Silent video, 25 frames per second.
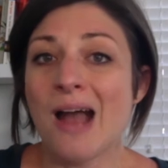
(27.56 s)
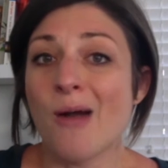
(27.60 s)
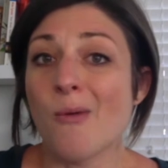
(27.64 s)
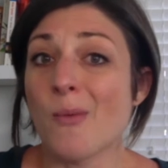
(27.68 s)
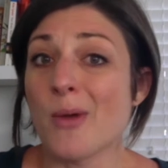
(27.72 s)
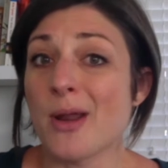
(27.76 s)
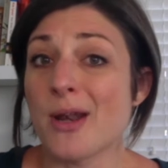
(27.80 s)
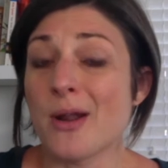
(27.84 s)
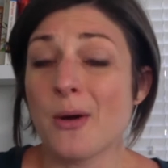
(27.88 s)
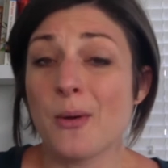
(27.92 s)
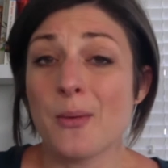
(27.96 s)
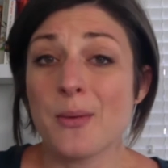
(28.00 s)

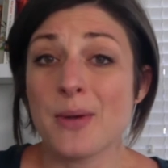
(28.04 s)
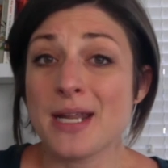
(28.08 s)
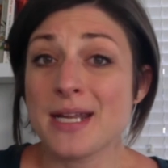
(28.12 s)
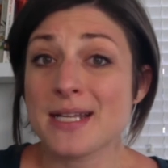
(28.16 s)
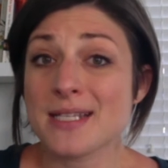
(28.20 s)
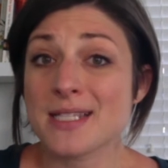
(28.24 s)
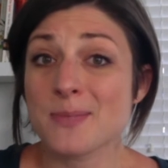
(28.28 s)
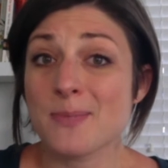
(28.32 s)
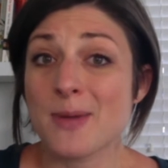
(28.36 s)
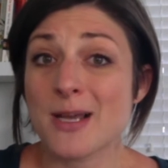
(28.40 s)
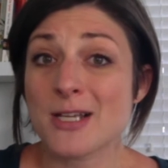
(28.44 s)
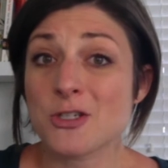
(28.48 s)
We don't need
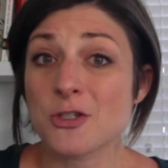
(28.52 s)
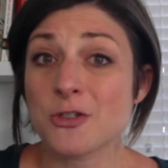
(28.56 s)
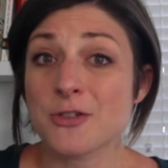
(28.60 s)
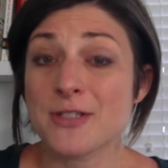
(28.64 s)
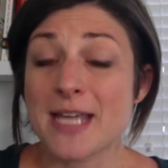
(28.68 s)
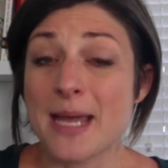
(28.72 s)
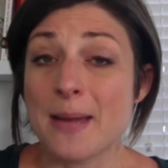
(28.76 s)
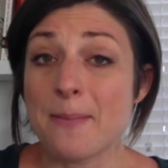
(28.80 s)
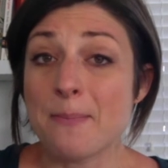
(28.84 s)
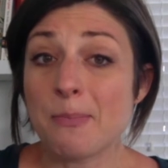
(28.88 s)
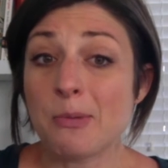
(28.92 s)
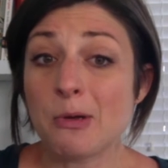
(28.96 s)
a special
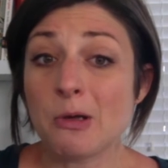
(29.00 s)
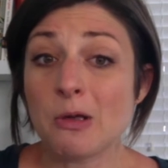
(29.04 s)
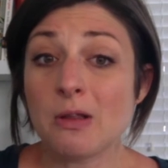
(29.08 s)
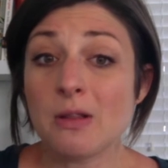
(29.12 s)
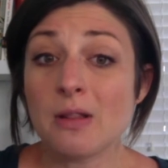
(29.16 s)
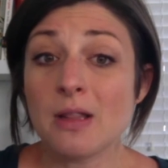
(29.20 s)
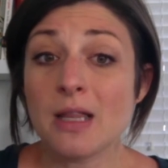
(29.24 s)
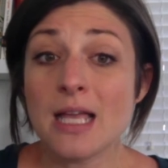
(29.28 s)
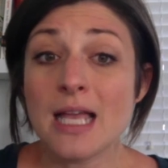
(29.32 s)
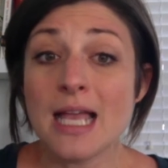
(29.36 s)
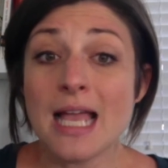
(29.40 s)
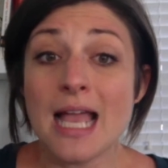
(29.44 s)

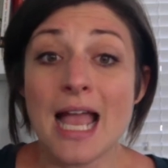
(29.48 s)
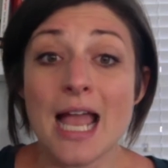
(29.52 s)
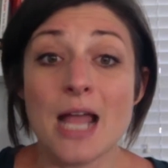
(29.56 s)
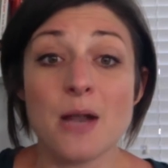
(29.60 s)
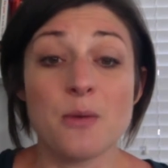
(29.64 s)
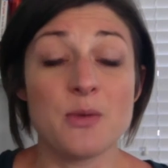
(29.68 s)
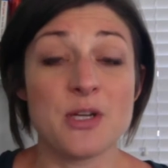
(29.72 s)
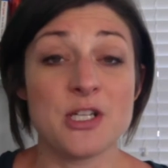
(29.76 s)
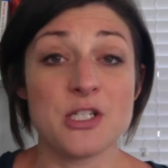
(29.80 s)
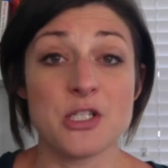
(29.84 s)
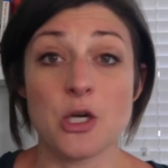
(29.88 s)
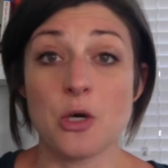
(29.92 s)
temple
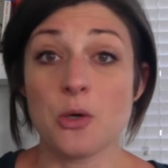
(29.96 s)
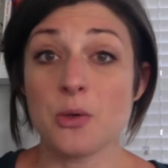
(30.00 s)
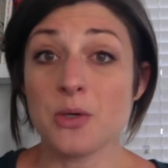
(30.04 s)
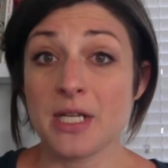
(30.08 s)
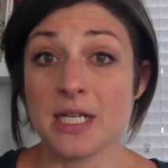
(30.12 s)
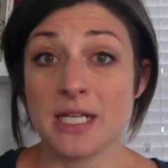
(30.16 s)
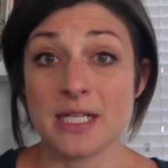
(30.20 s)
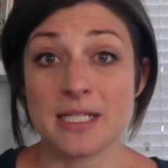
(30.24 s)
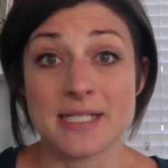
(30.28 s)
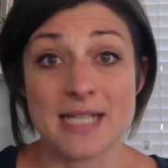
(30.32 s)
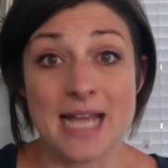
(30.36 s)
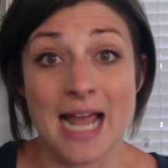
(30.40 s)
and we don't
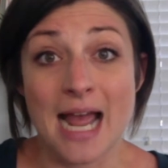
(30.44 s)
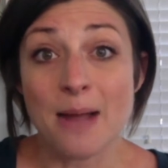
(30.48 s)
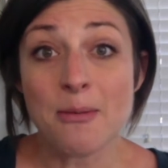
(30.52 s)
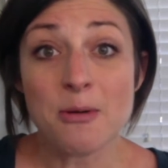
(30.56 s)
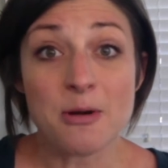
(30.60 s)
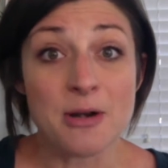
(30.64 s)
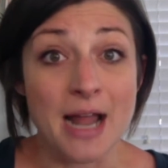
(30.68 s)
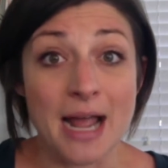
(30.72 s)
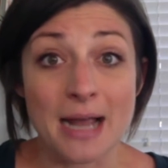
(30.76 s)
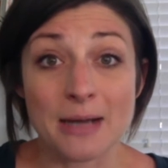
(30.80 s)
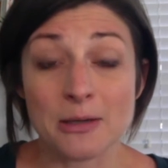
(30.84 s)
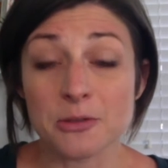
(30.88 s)
need a
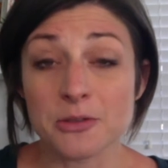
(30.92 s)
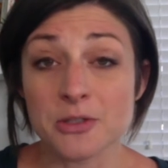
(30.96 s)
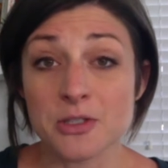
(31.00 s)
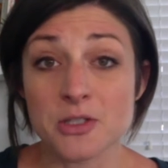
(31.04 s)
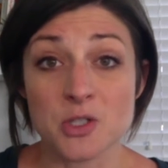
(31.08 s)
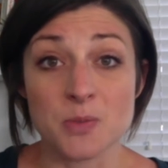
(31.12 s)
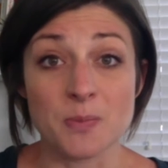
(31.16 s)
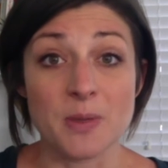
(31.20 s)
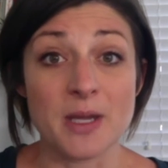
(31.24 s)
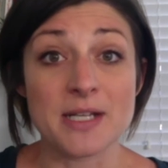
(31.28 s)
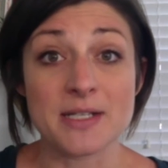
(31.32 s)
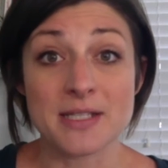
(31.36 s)
tabernacle to
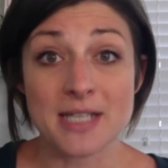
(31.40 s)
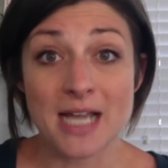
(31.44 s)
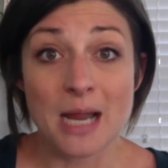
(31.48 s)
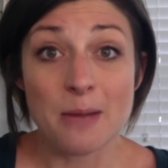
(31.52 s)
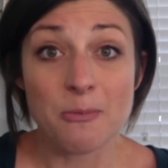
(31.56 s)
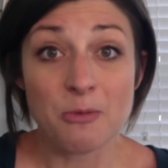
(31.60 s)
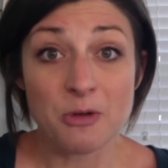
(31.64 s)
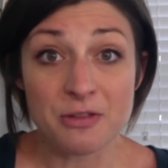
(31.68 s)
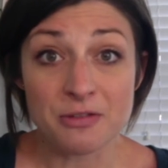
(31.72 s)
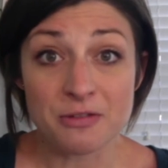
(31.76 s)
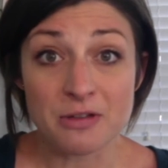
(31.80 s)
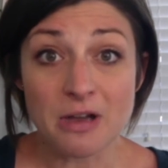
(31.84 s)
spend
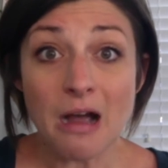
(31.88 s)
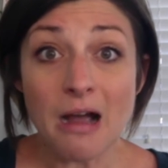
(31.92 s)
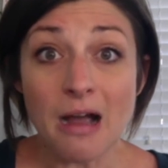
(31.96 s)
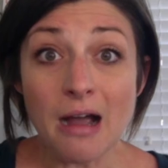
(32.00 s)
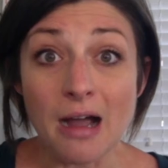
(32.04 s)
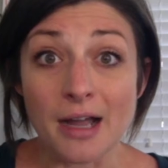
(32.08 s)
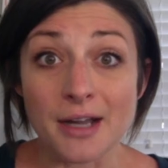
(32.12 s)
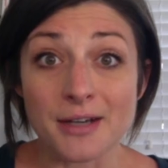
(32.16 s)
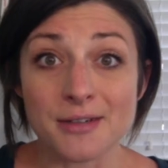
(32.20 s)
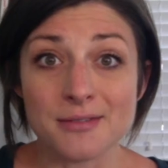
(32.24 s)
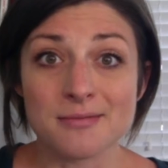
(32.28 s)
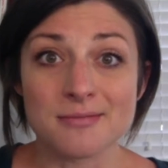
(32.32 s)
time with
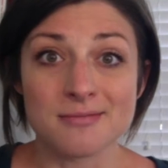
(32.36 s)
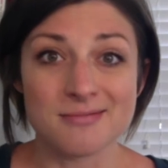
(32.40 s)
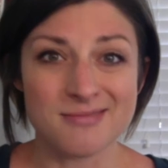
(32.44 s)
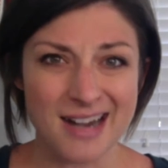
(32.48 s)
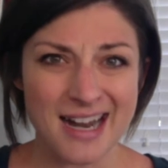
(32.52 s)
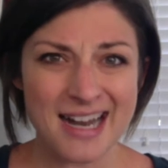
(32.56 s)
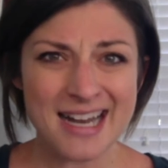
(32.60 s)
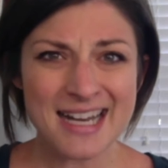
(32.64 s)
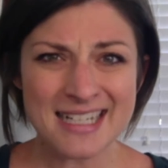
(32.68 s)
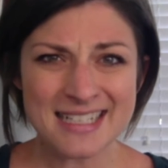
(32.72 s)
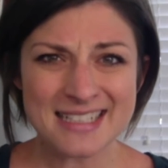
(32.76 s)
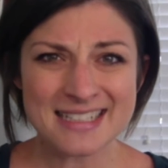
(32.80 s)
God,
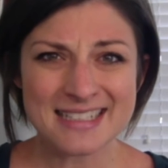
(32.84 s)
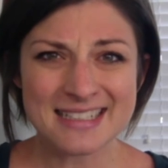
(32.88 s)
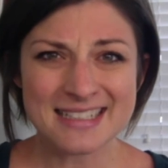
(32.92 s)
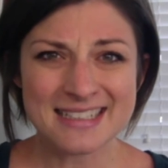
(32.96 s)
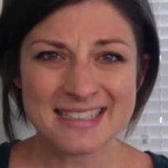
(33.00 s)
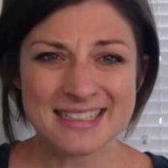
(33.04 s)
right?